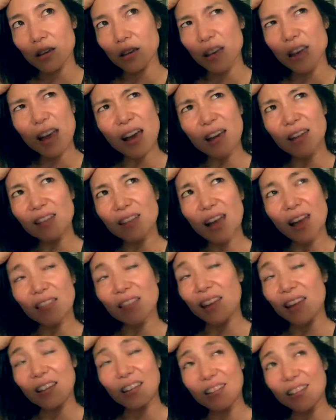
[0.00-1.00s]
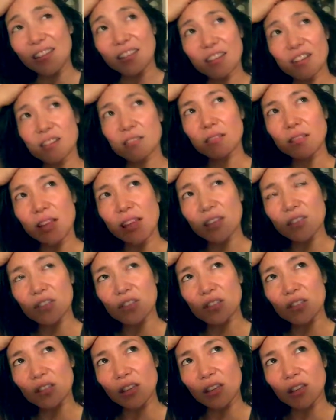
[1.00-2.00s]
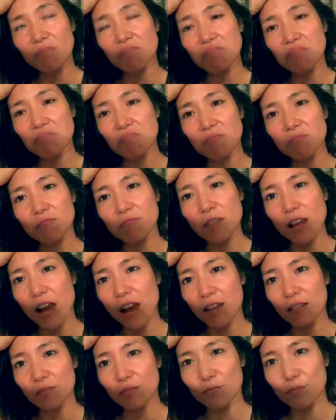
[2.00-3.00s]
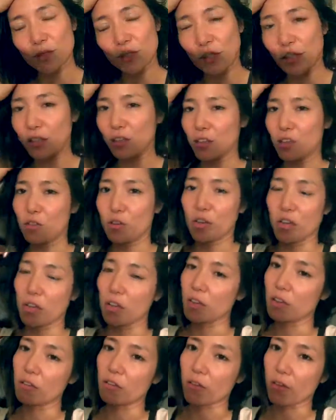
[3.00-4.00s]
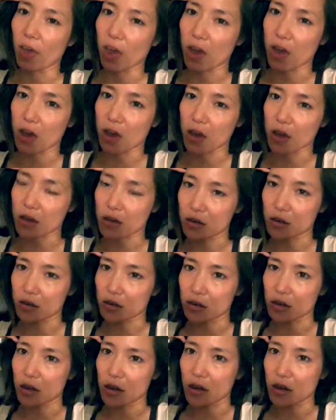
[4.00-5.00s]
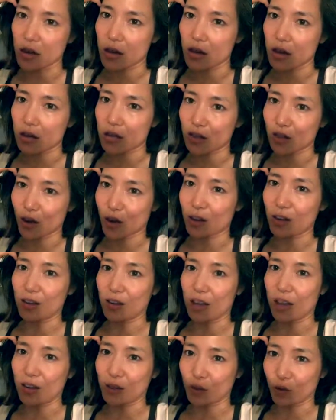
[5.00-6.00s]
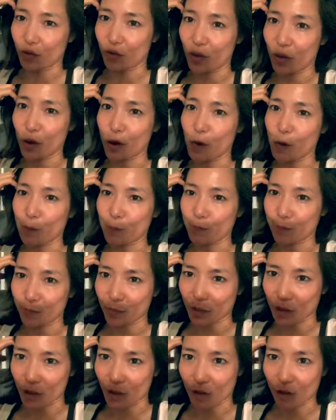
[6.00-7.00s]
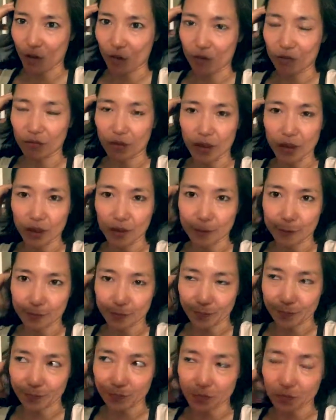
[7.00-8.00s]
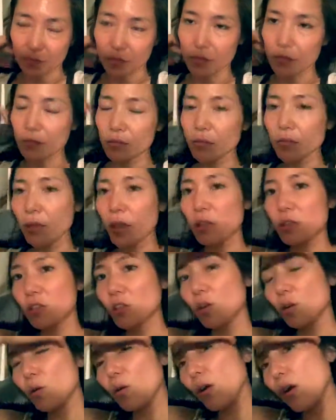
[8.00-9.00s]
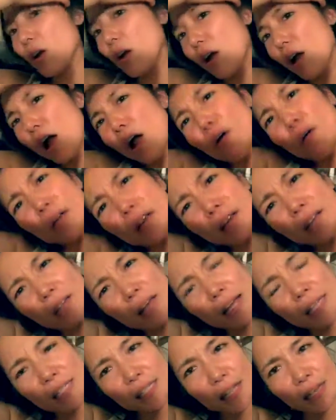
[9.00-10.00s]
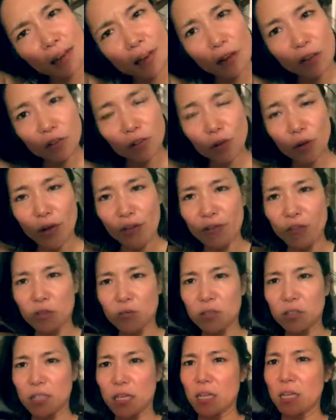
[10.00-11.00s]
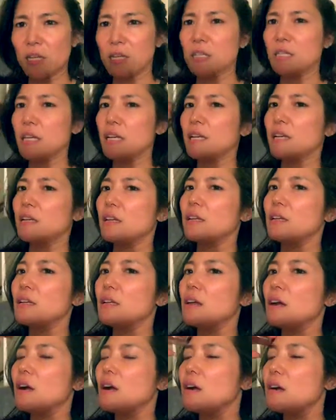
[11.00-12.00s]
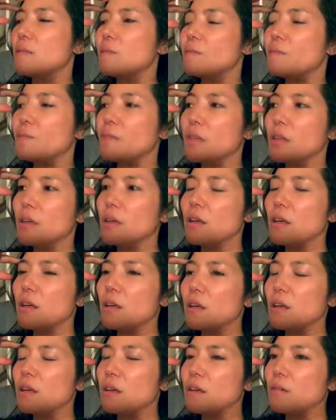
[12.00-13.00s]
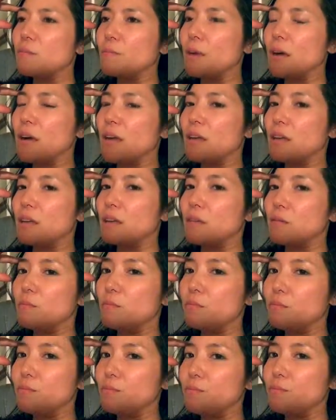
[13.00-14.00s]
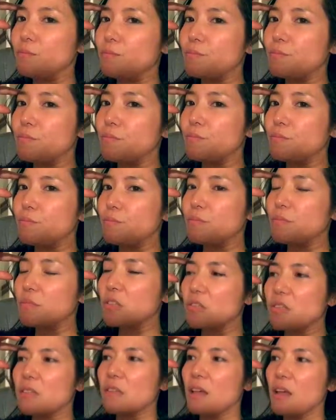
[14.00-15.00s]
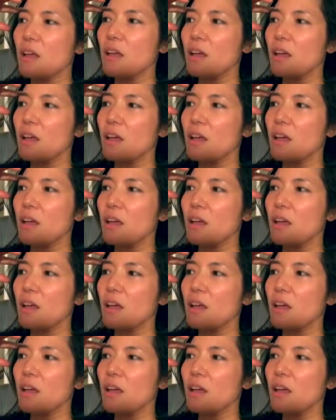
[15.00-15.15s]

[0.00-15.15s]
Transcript: yeah, not that clear, and just like not particularly creative, and starting to get into fear, like, and so, oh, and last night also I felt really irritated by just,